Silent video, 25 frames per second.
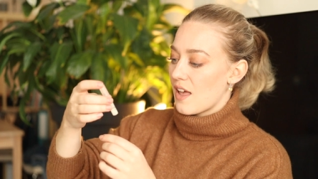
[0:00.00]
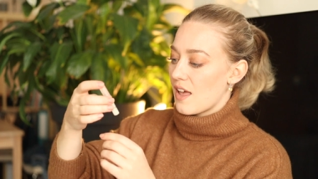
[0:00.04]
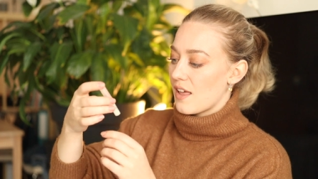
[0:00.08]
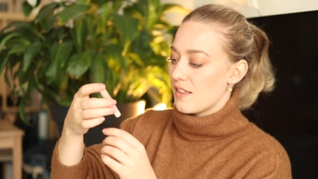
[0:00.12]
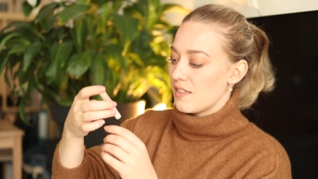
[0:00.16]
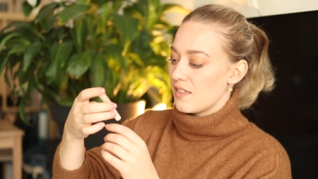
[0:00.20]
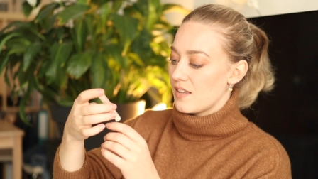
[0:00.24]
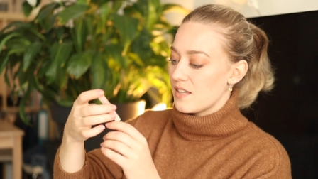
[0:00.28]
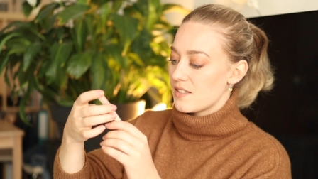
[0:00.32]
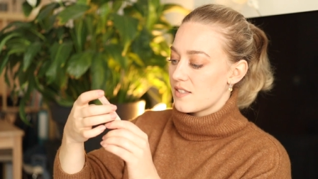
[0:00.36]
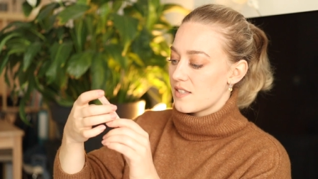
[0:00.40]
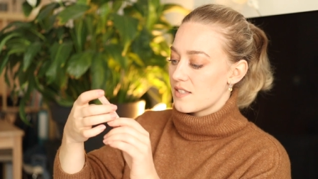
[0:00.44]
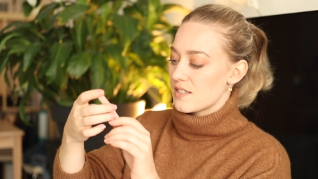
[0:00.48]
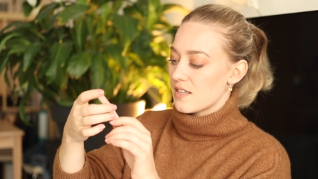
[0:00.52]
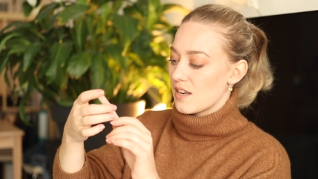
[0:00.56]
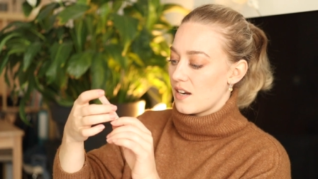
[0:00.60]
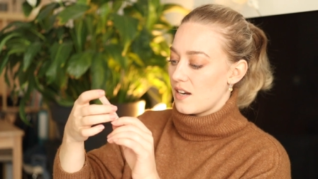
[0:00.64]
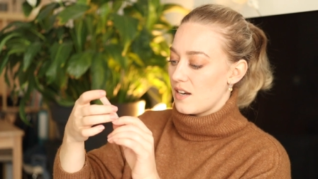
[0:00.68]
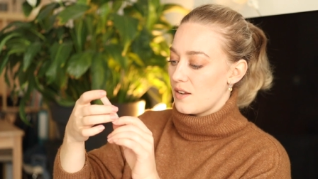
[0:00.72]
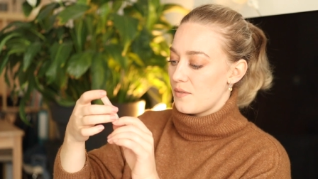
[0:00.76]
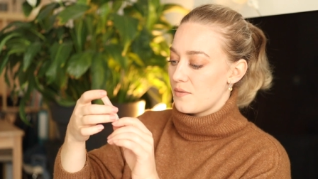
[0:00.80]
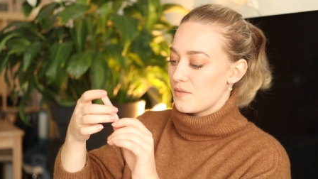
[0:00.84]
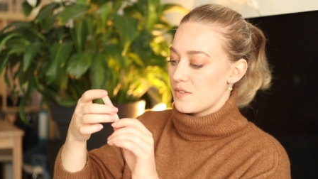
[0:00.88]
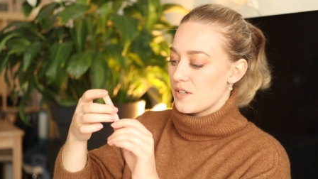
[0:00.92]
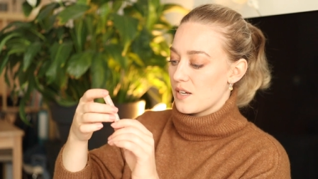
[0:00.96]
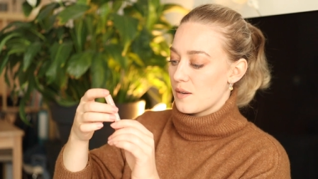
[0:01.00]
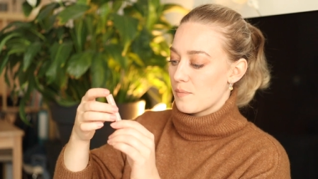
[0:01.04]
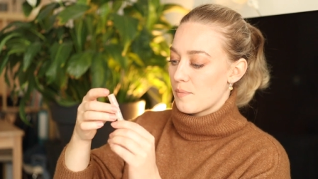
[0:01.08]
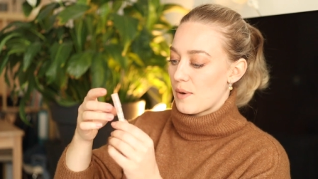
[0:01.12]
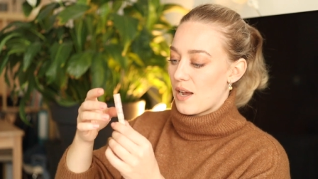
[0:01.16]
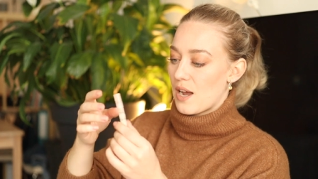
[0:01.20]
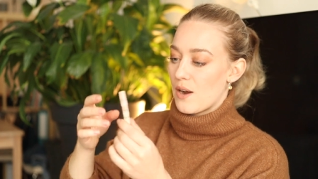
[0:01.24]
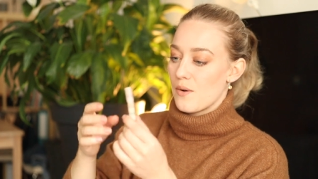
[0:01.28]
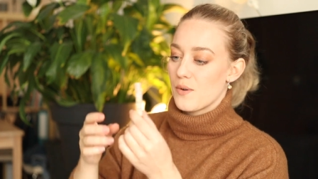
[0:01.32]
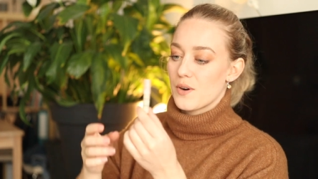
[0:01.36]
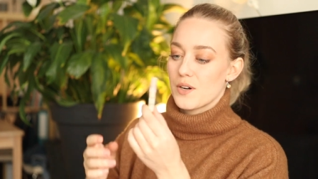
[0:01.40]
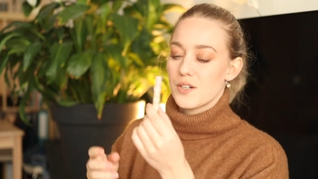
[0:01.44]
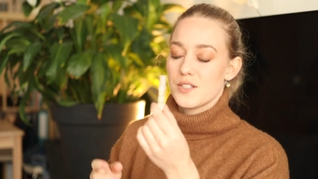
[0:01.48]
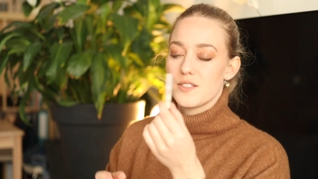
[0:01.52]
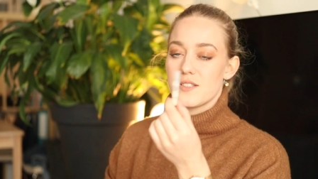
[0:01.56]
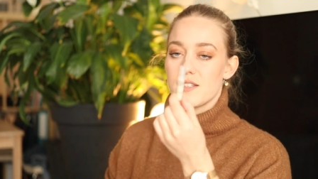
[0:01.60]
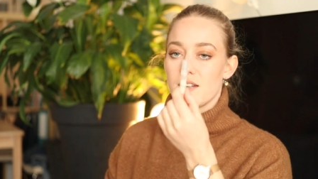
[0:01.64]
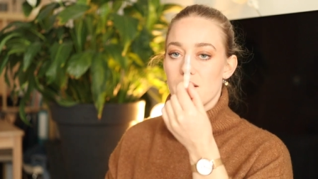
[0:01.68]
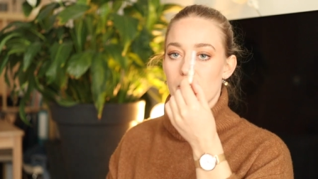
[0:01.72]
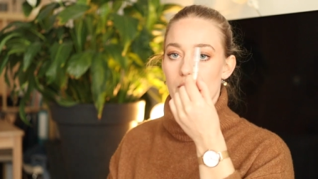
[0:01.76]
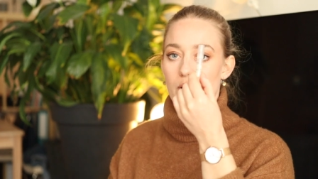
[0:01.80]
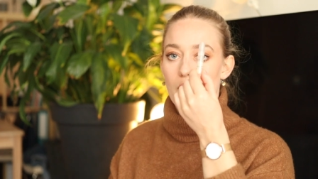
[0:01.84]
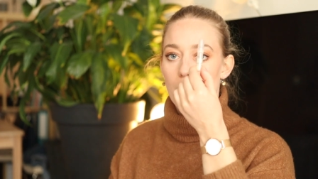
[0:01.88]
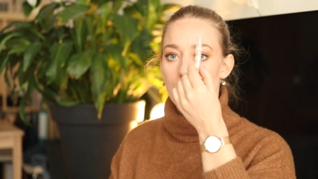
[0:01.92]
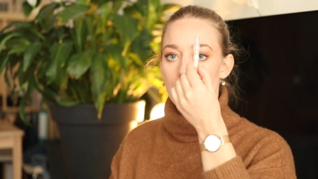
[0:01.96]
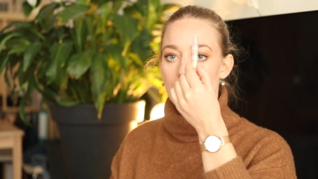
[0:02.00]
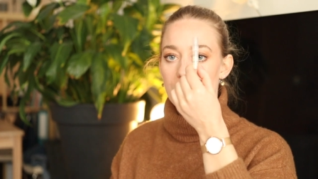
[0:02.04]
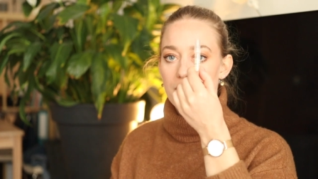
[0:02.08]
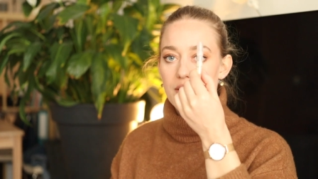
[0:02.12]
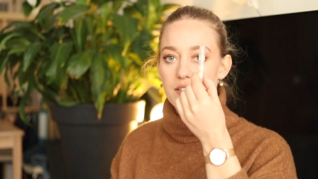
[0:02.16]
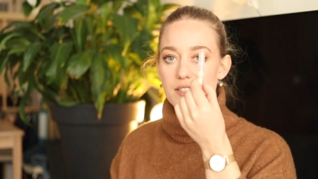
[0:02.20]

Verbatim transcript: and this is Lifting Power Serum.